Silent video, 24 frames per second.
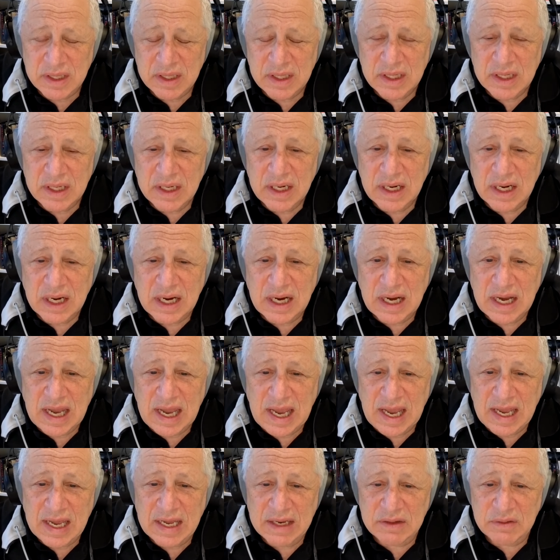
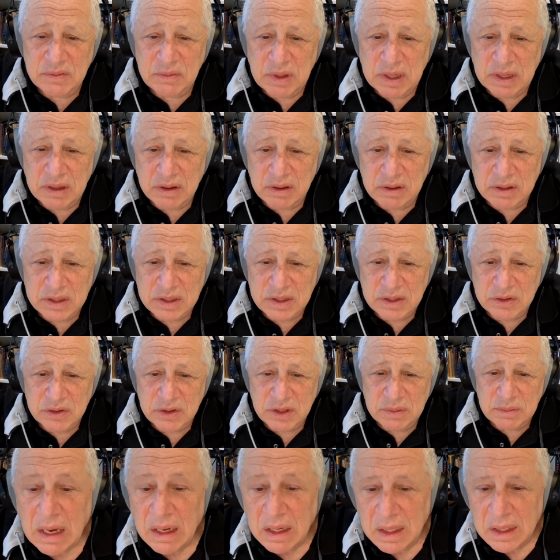And we are also
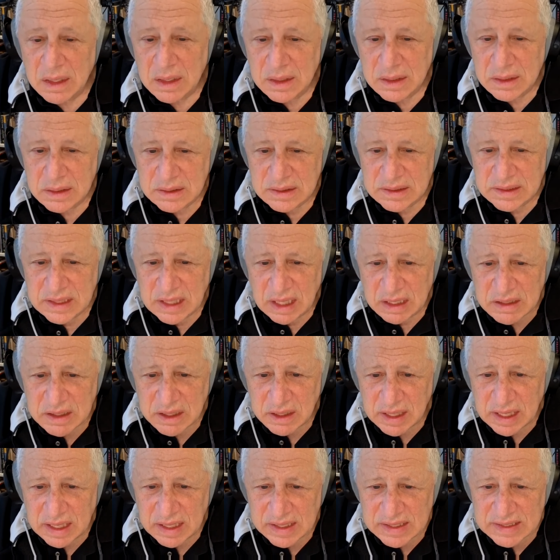joined by Dr.
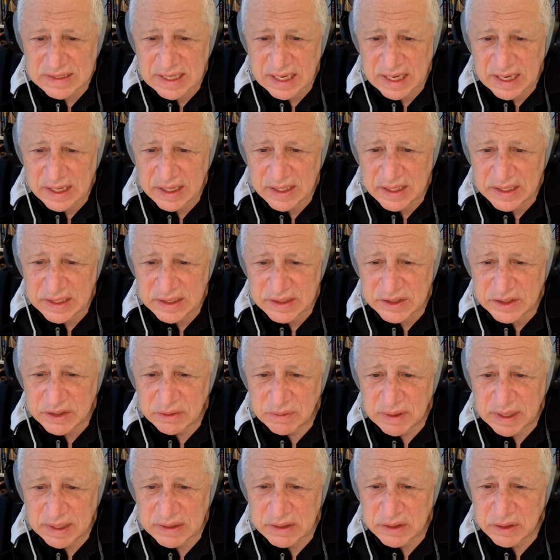Alex Hanna is
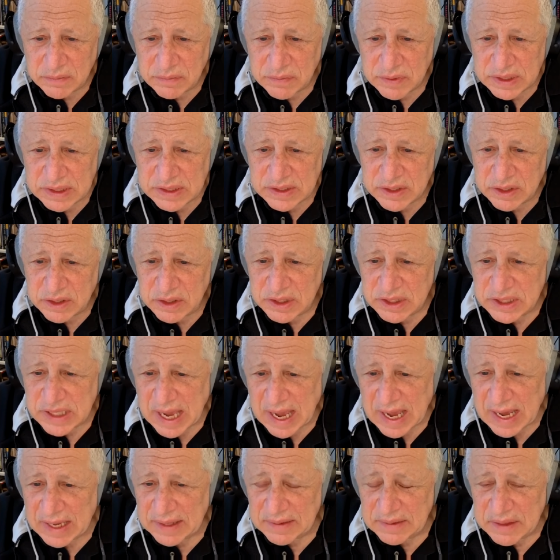Director of Research
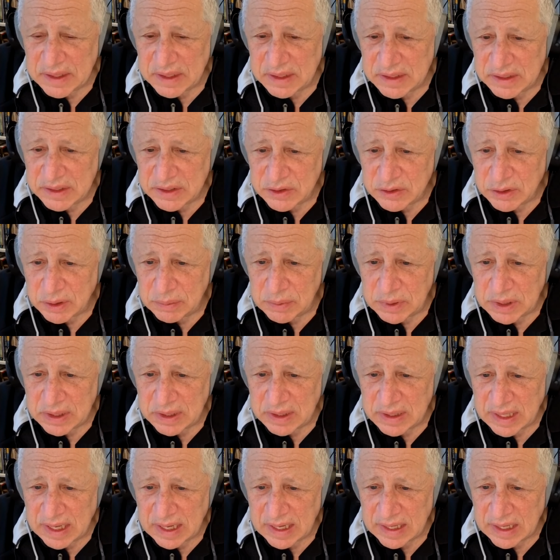at the Distributed
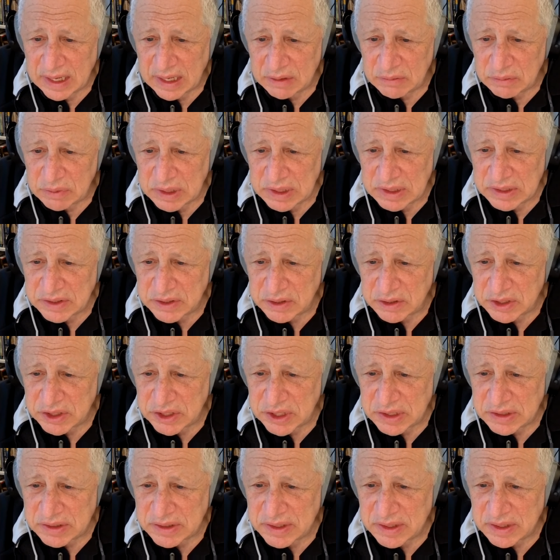AI Research
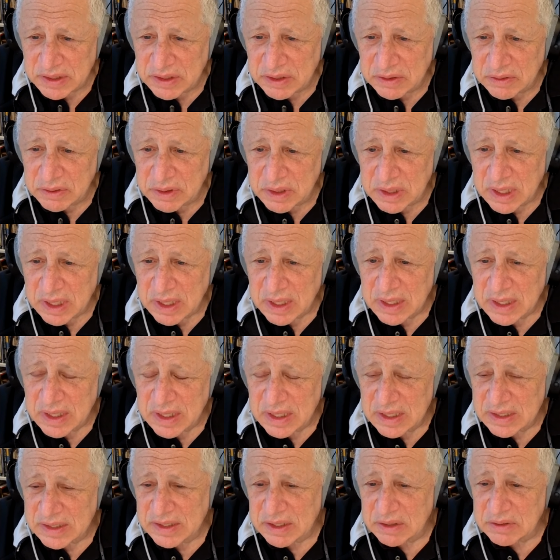Institute,
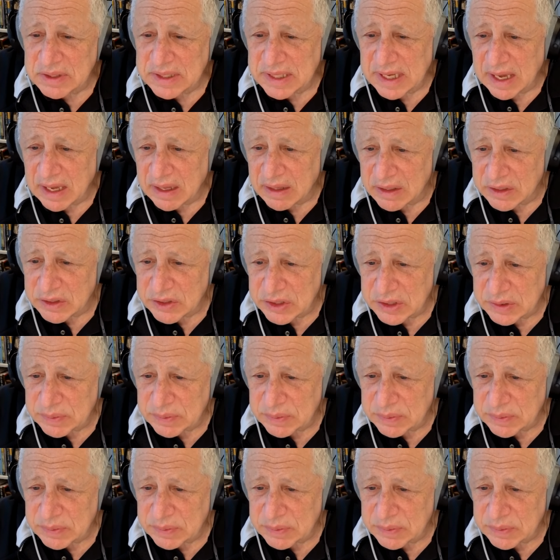a sociologist